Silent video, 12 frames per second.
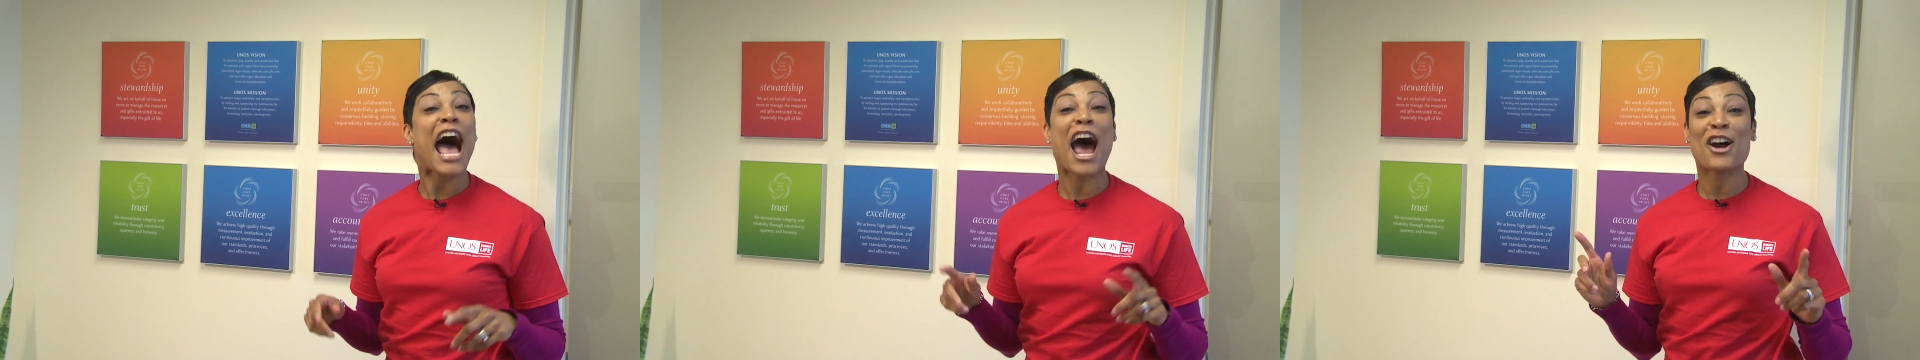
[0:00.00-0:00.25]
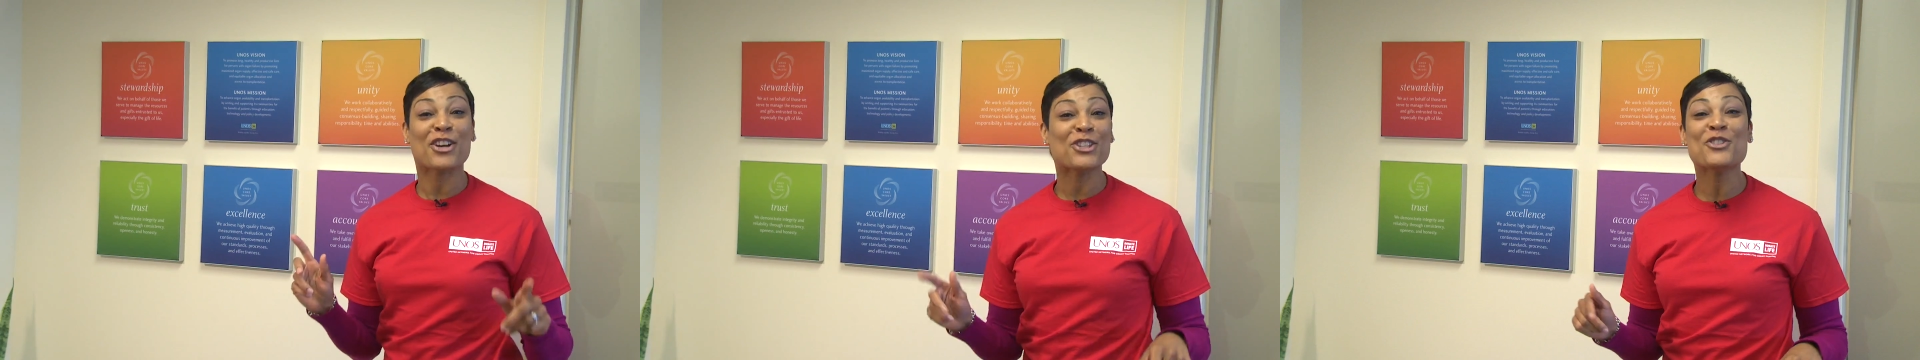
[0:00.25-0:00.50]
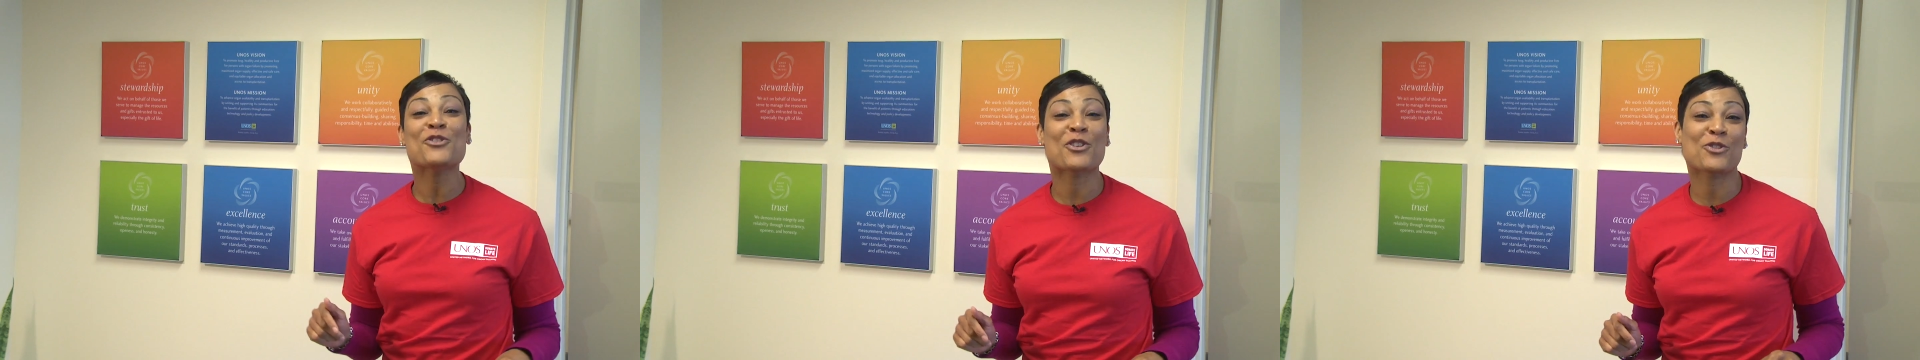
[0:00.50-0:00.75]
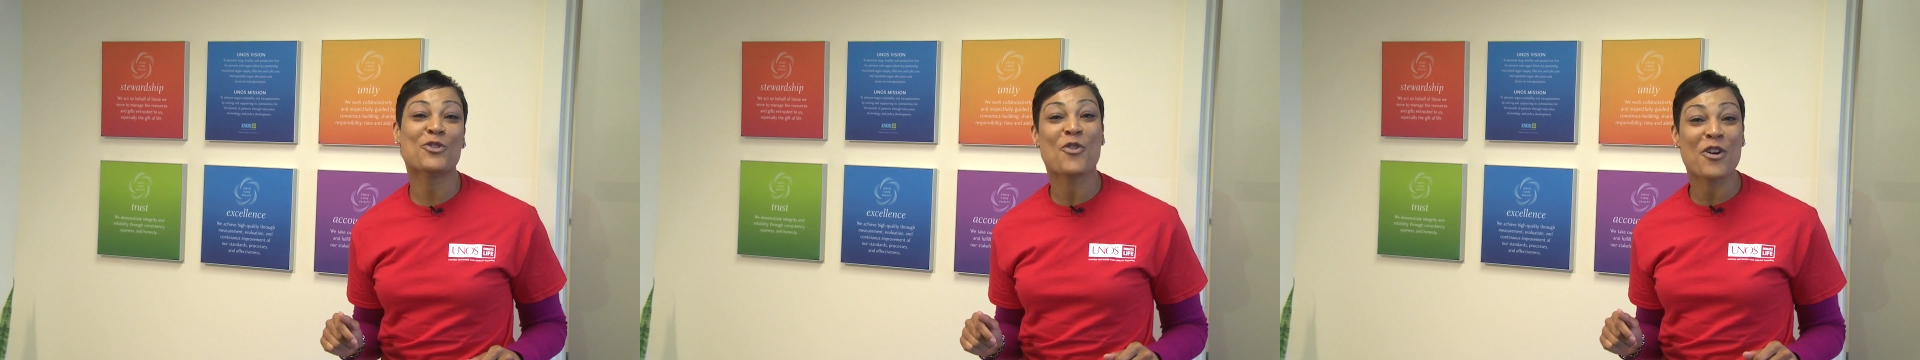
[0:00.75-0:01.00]
our
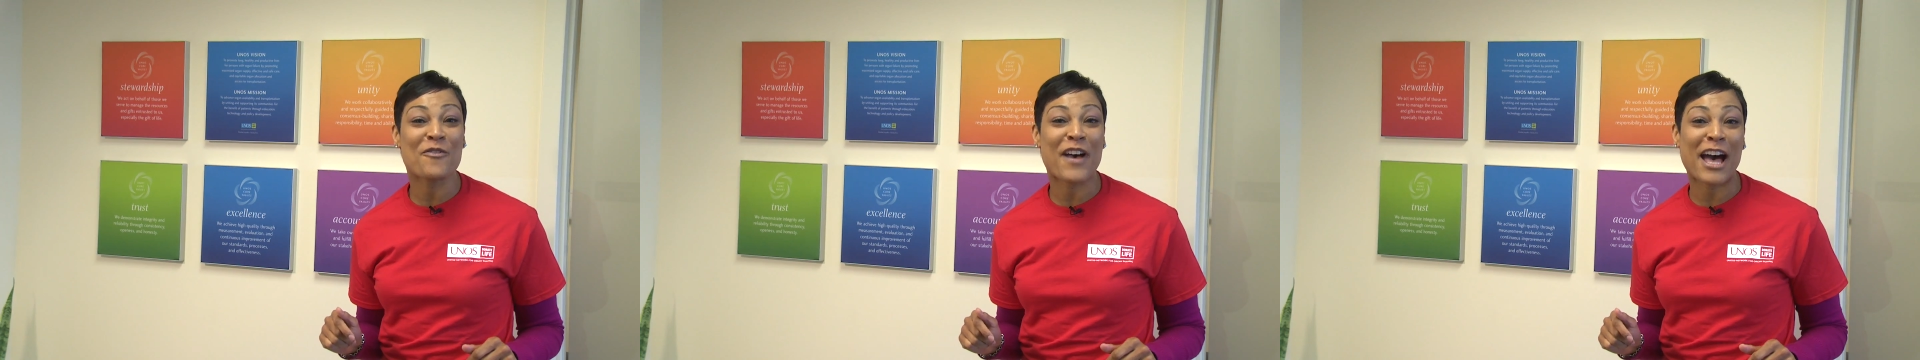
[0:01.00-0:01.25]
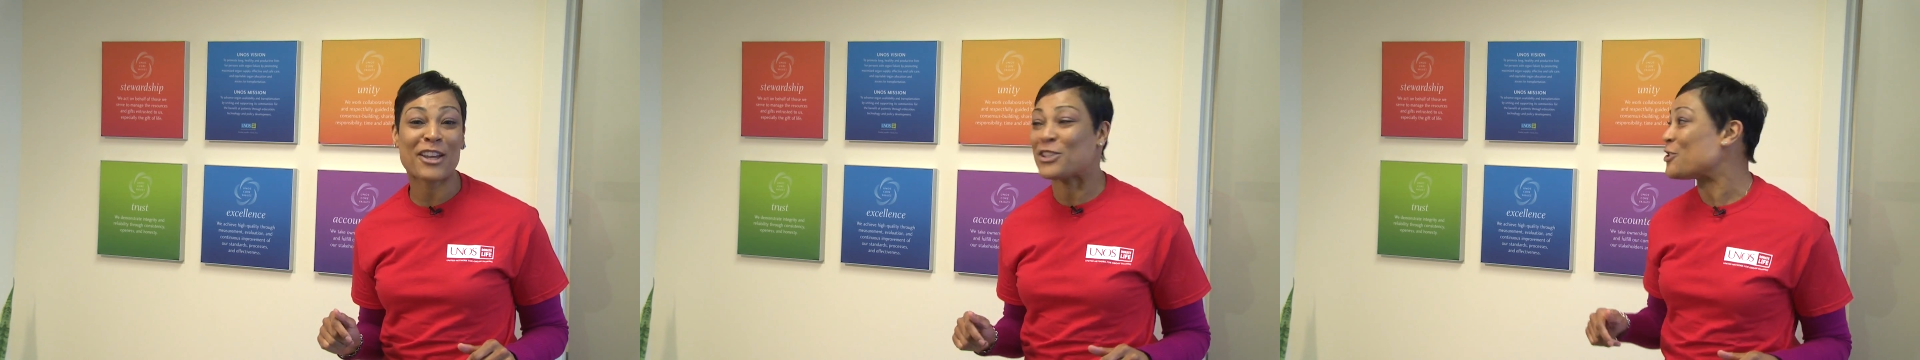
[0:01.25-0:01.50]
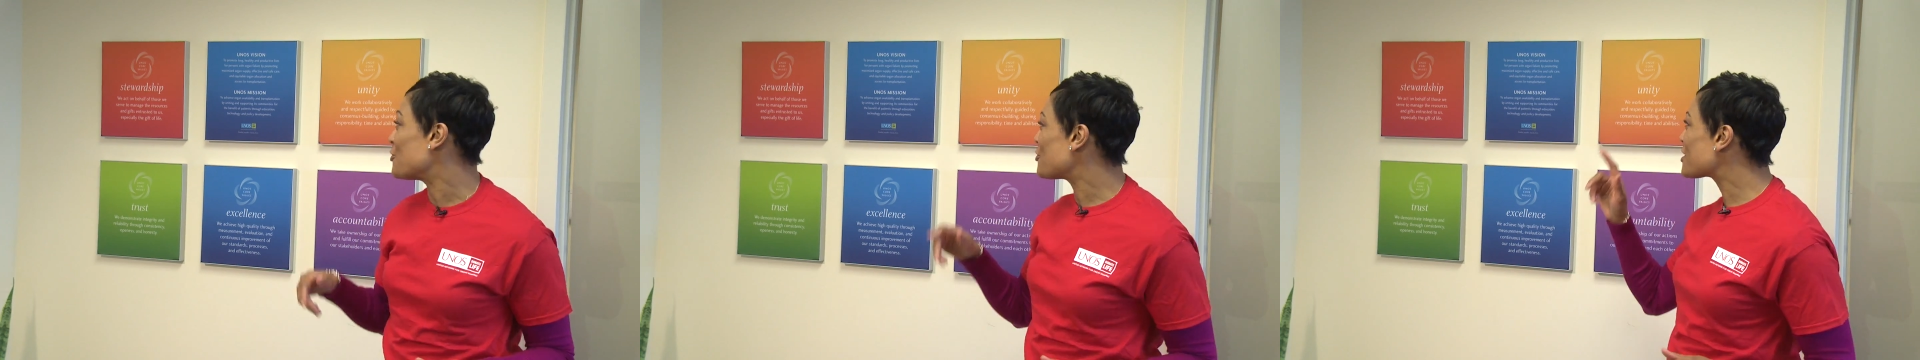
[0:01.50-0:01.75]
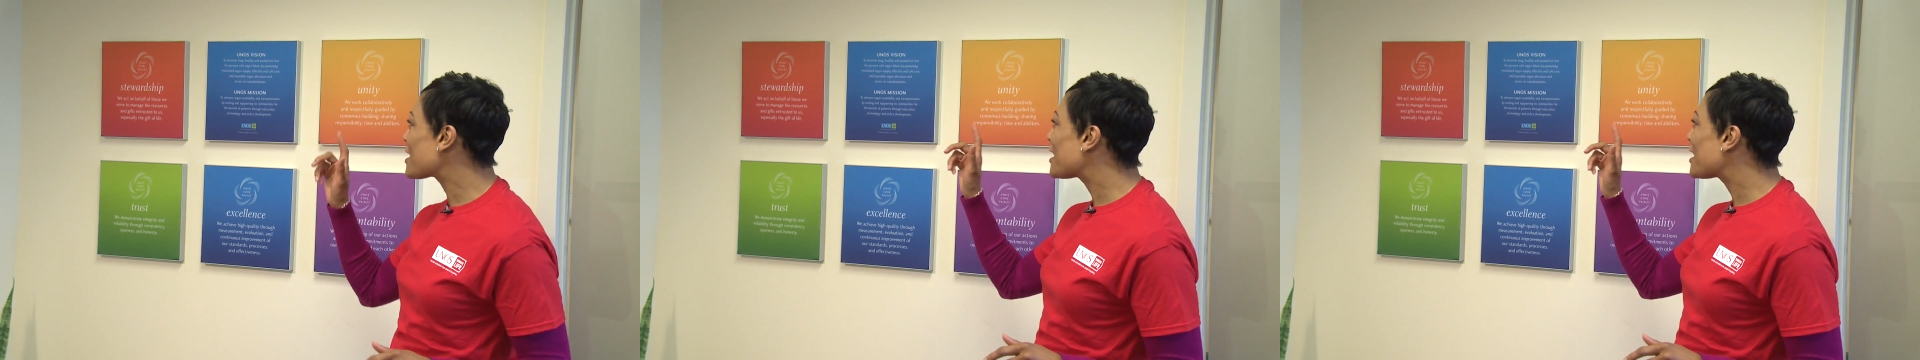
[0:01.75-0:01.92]
Unos core values,